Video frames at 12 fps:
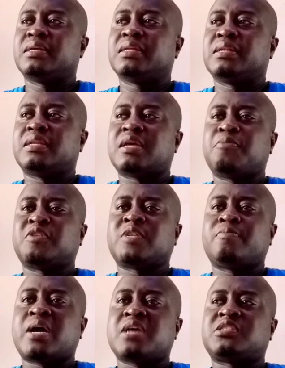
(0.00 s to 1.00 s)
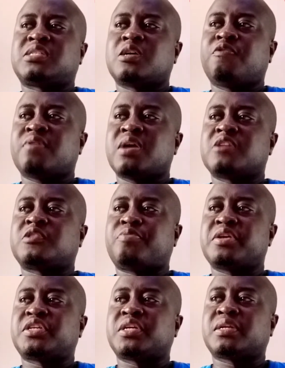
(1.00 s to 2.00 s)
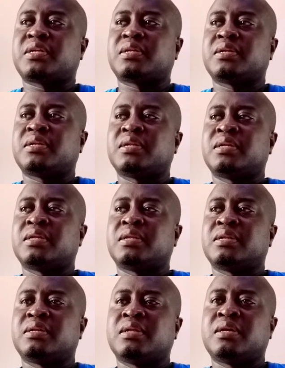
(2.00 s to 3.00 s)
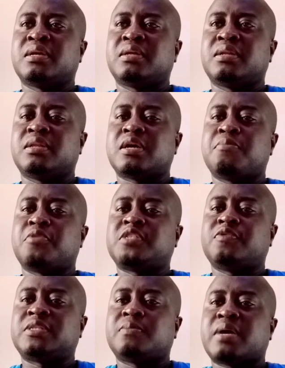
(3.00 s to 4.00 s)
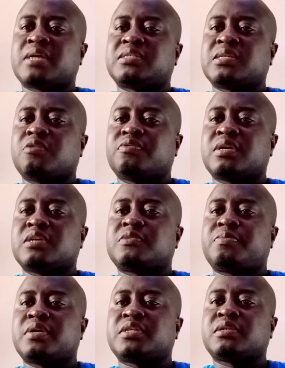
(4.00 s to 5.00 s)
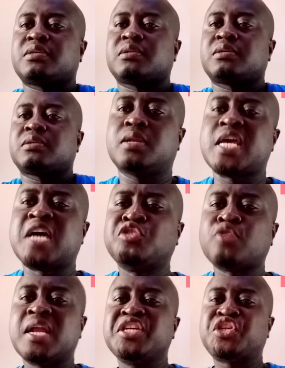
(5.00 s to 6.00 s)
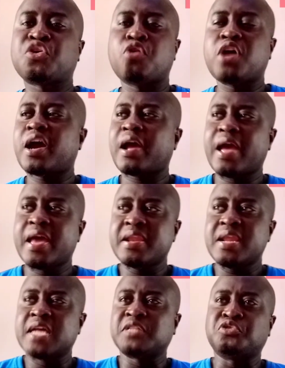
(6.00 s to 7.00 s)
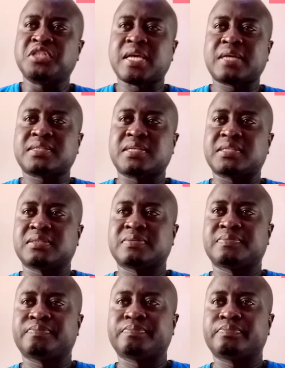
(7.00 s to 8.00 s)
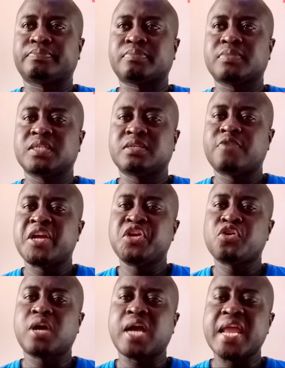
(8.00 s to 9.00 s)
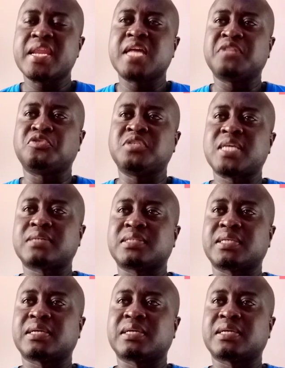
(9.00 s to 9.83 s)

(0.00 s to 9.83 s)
They are motivated by self-expression. They are motivated by self-expression. They are usually young and enthusiastic. Very young and enthusiastic.